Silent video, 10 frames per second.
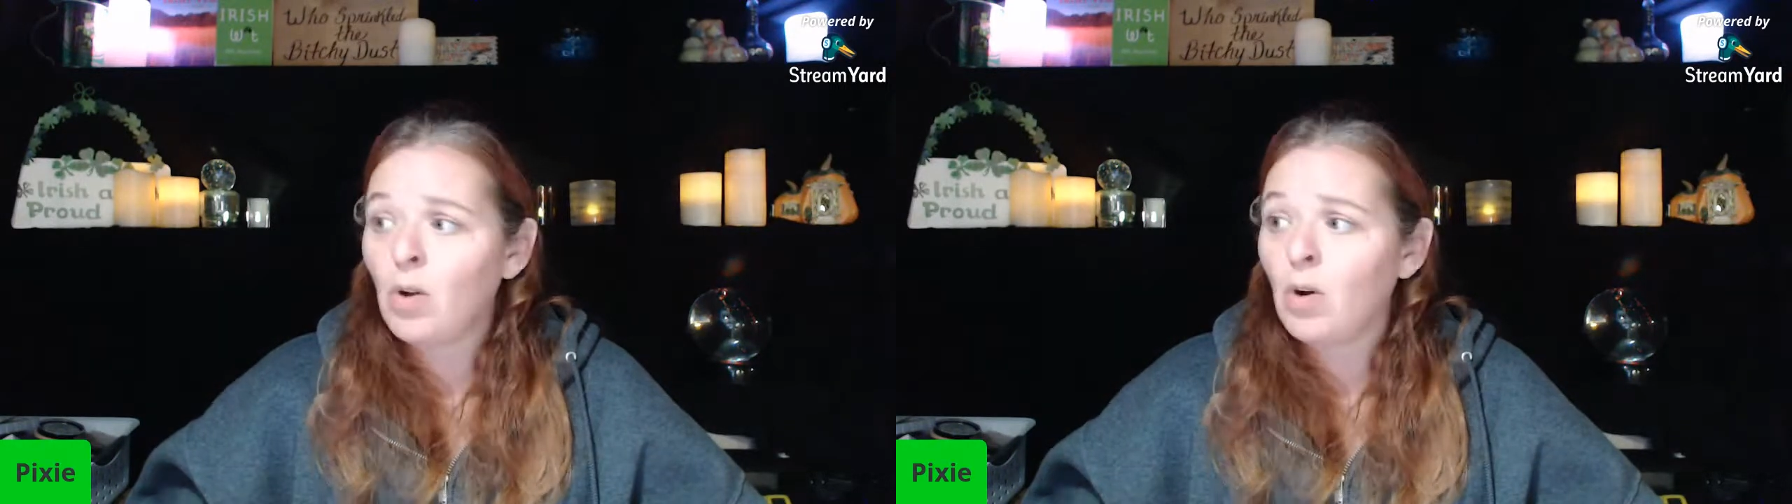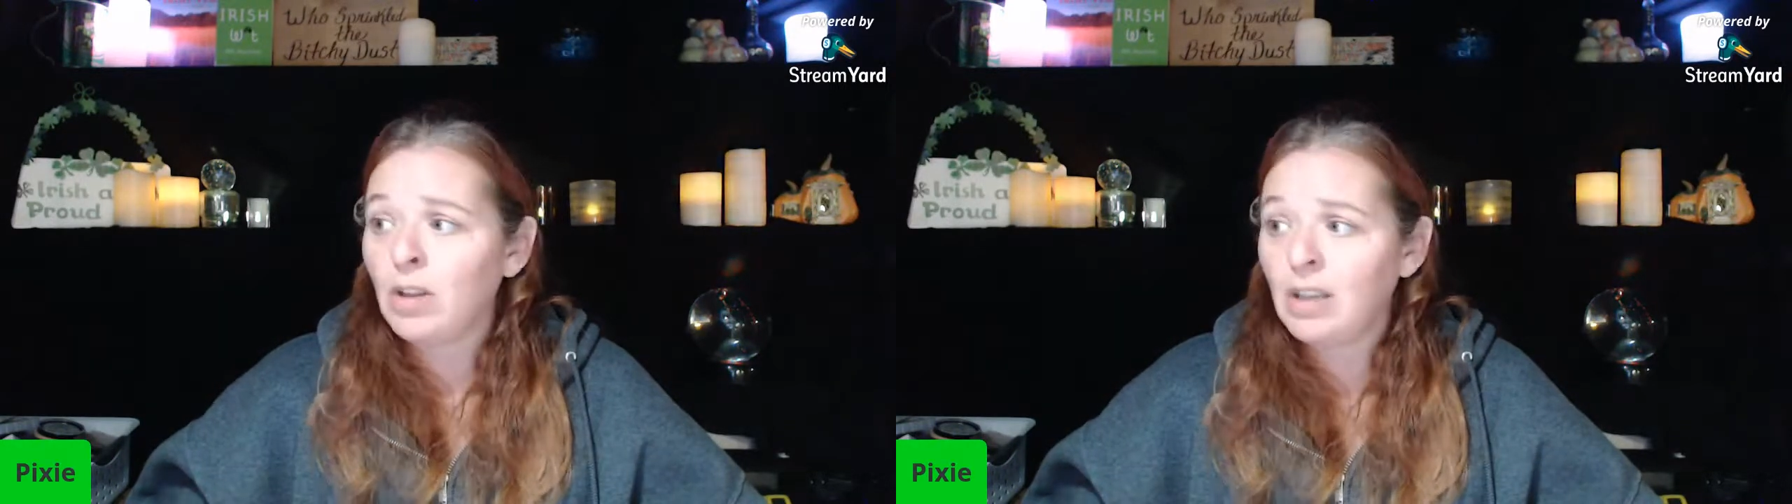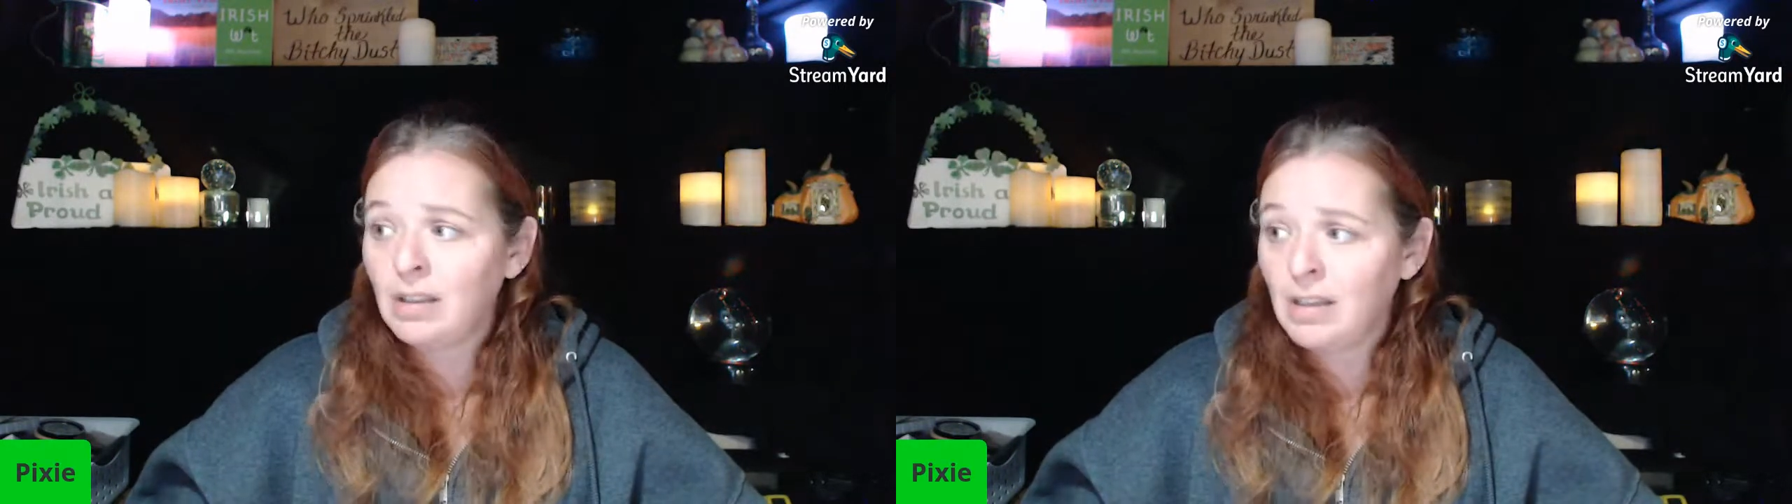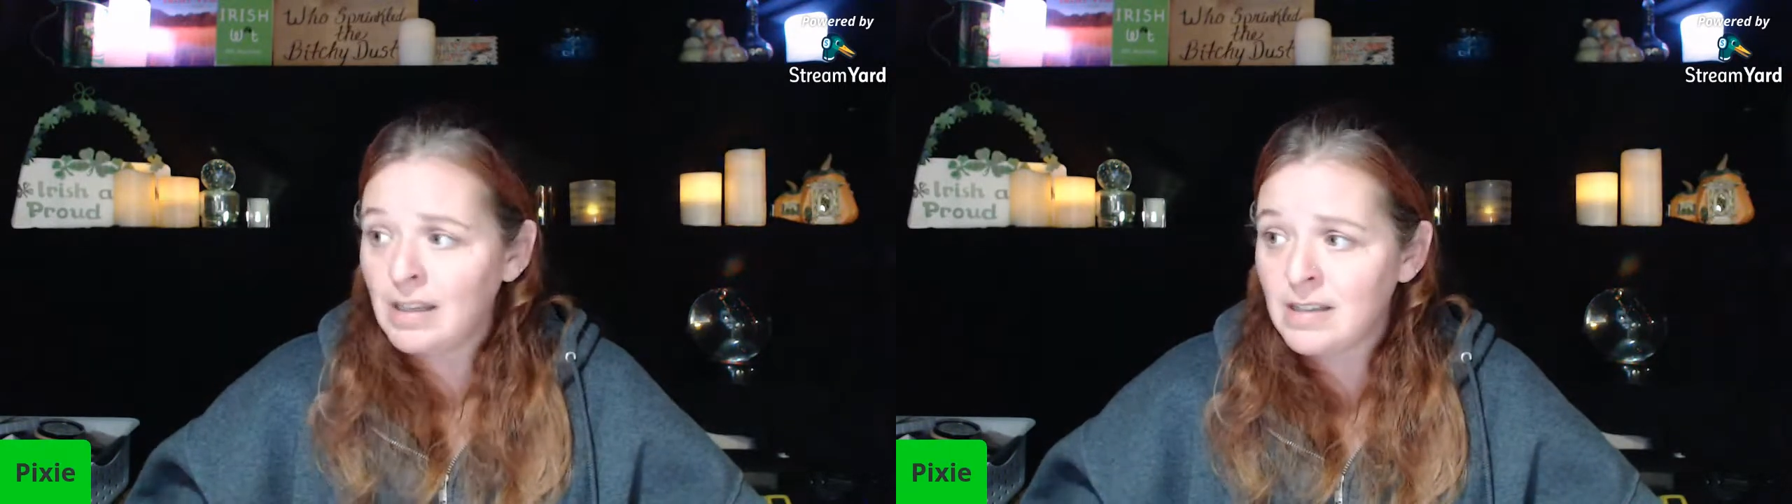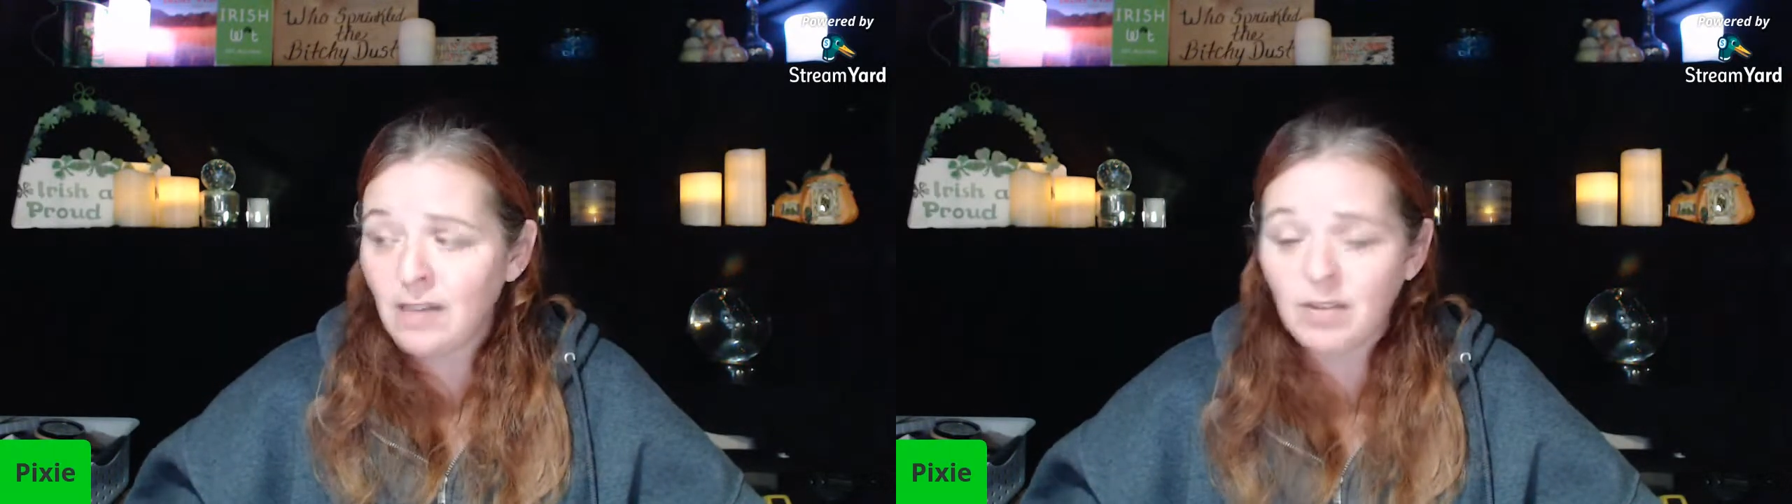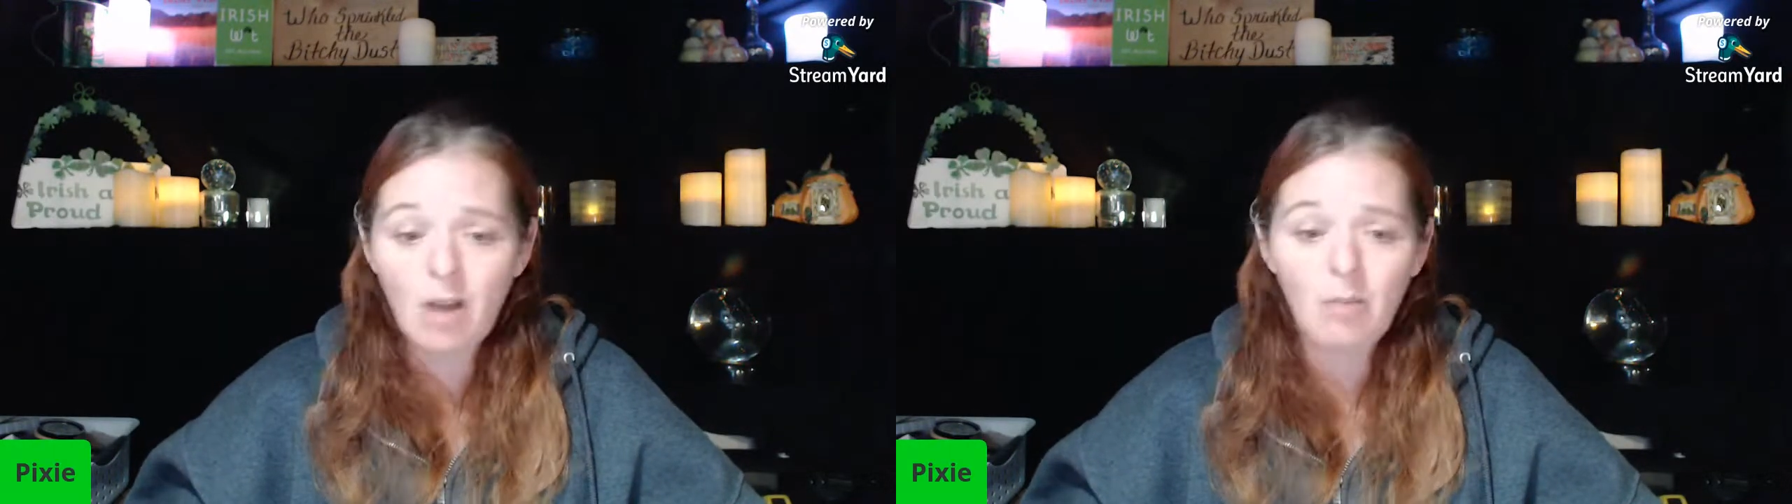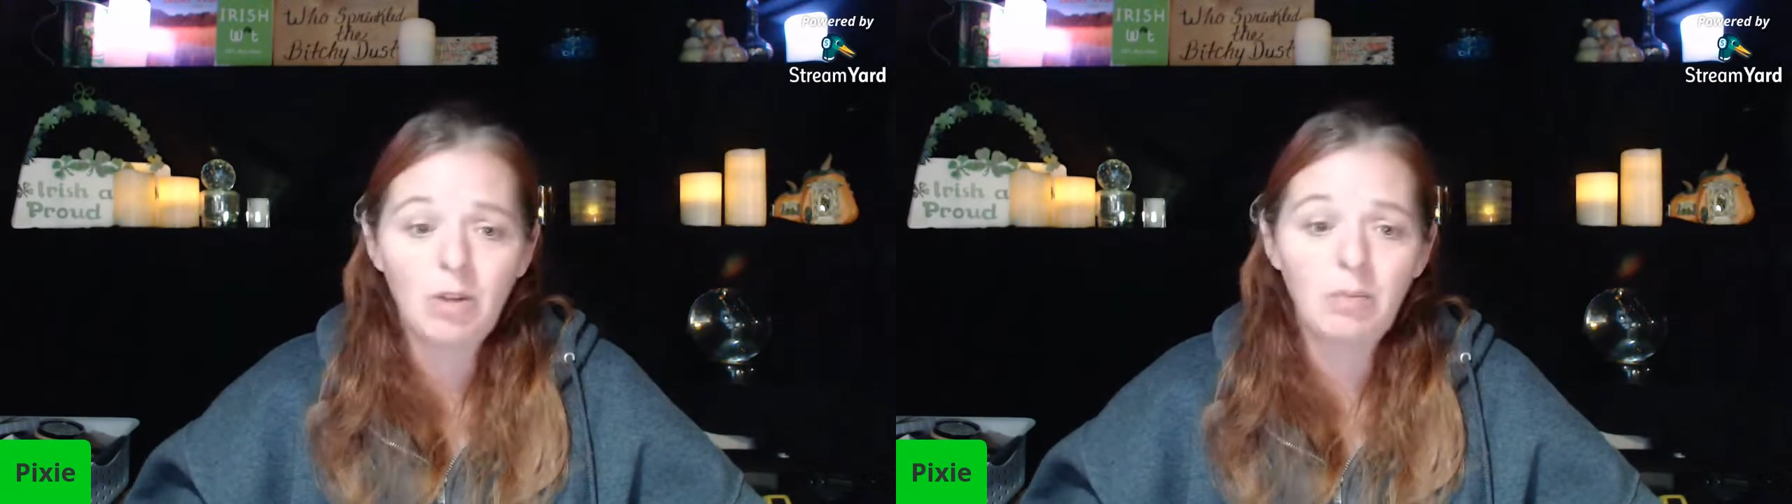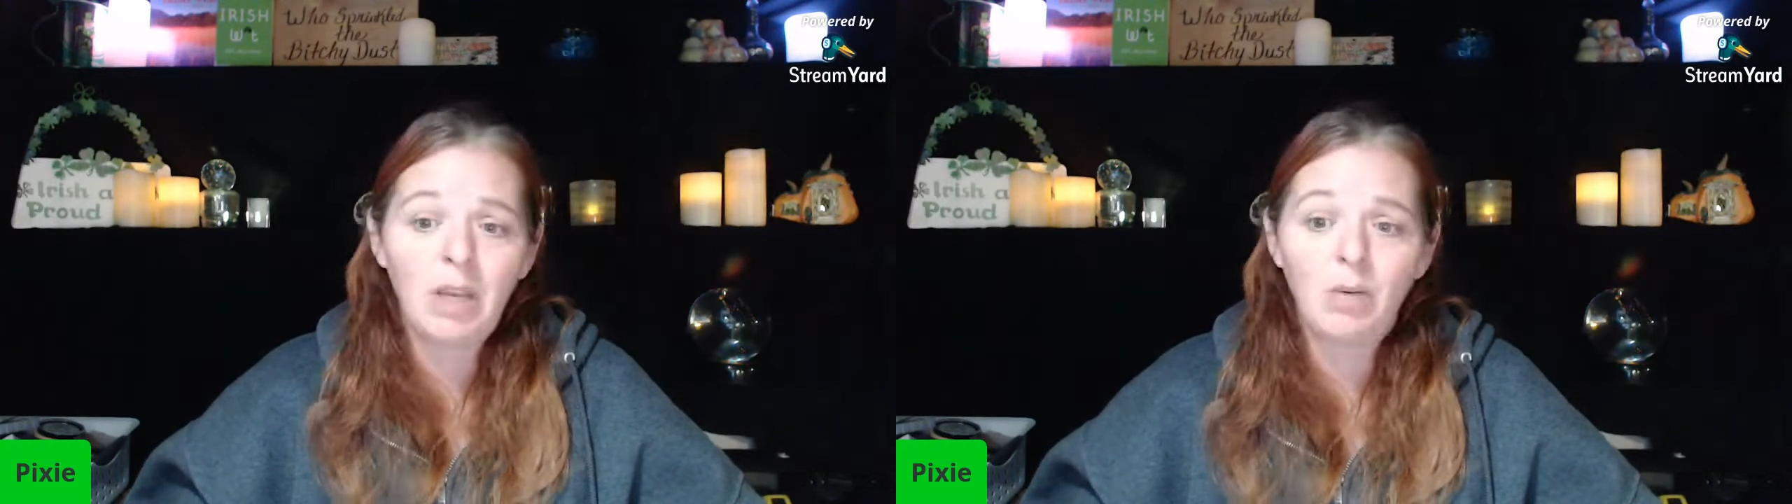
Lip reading: or the kids have to come with me.